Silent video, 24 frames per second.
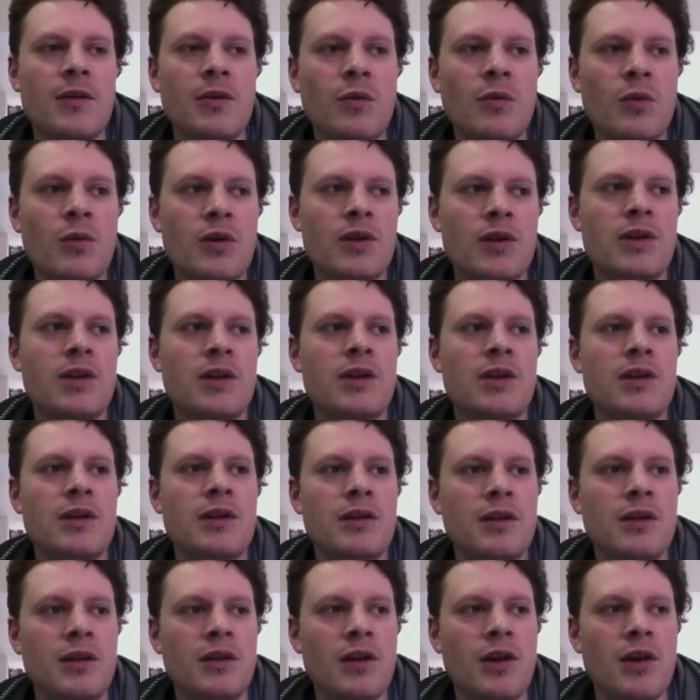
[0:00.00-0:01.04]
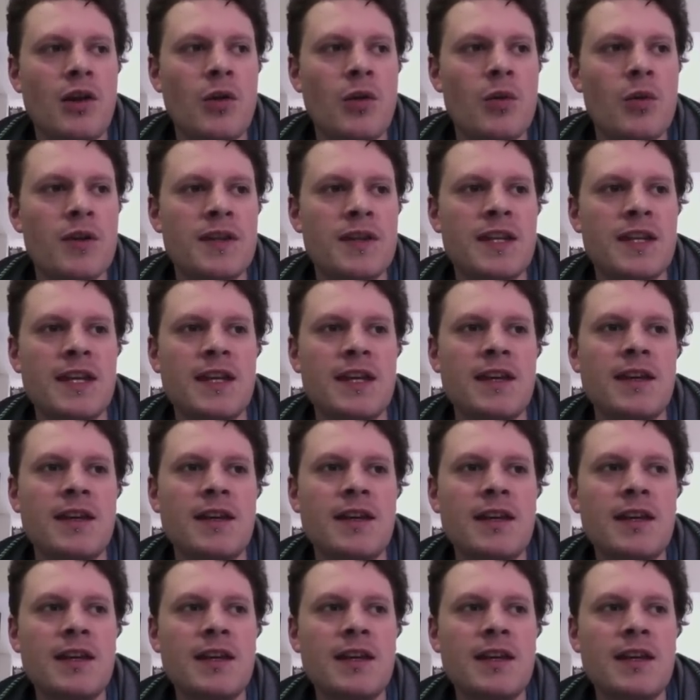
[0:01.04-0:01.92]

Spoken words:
wonder what the